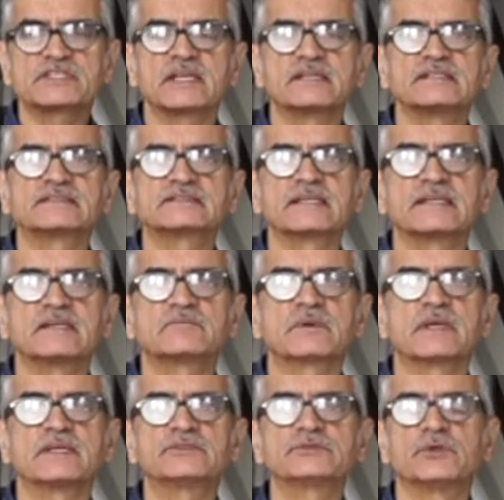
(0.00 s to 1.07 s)
that is taking
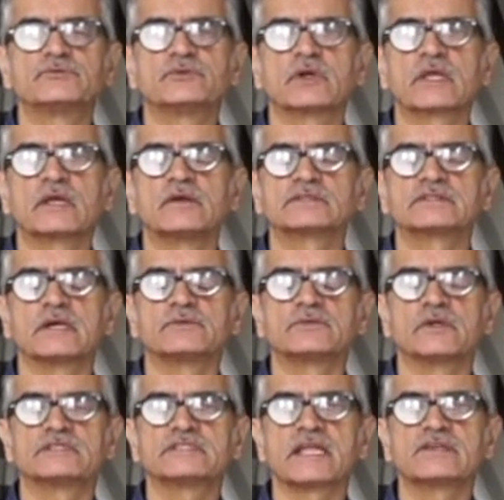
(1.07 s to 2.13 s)
place? You're focusing
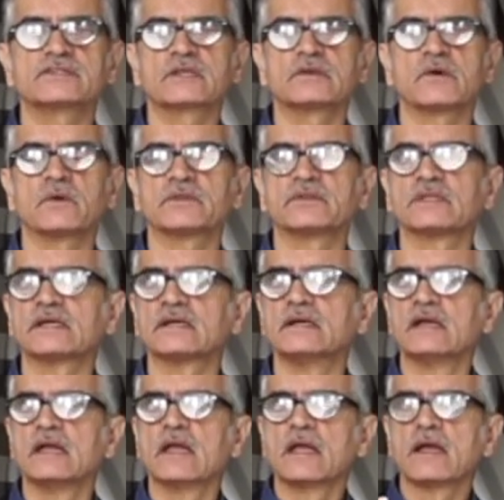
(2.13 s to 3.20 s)
your attention on the
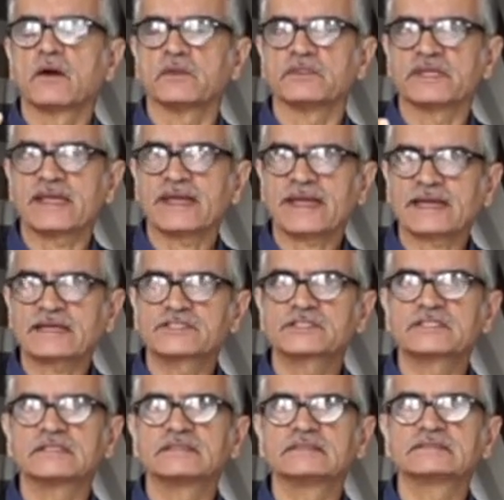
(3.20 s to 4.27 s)

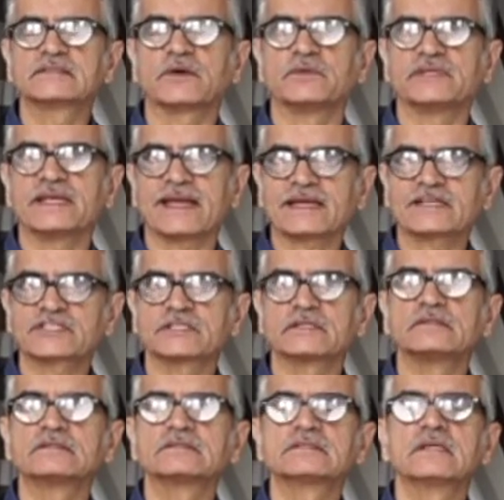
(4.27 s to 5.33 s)
actors, on the
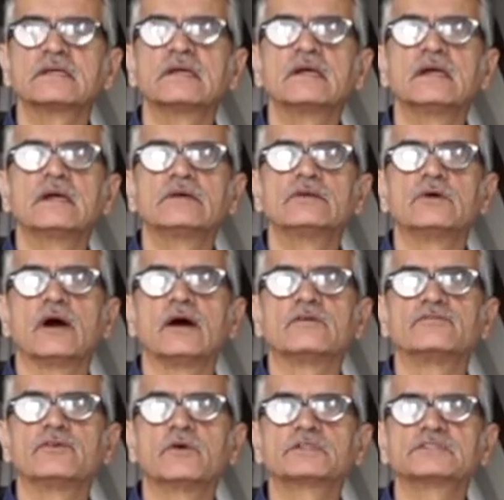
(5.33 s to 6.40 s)
actions. You are
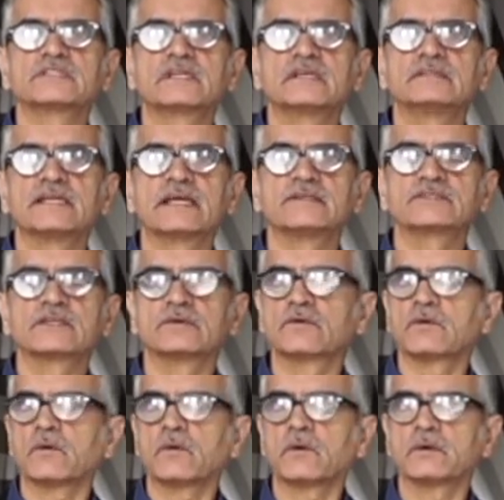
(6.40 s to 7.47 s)
focusing attention
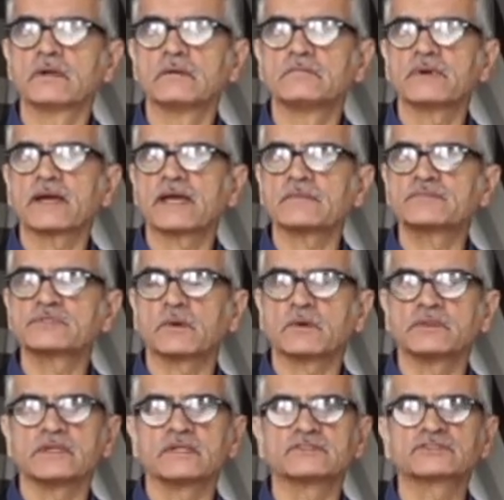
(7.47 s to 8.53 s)
on perhaps
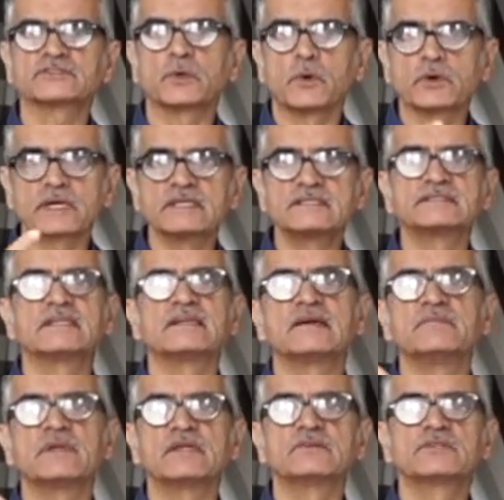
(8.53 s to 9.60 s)
on the stories that are
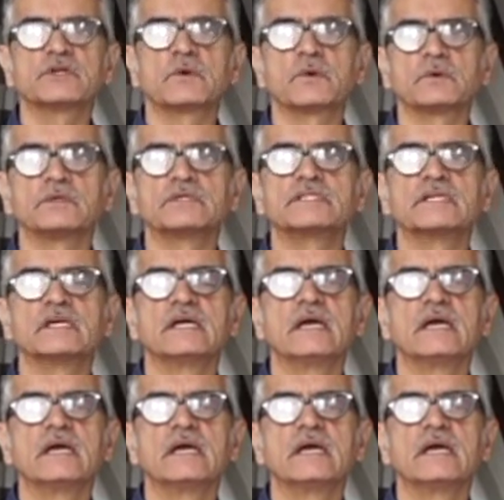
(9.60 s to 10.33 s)
being told,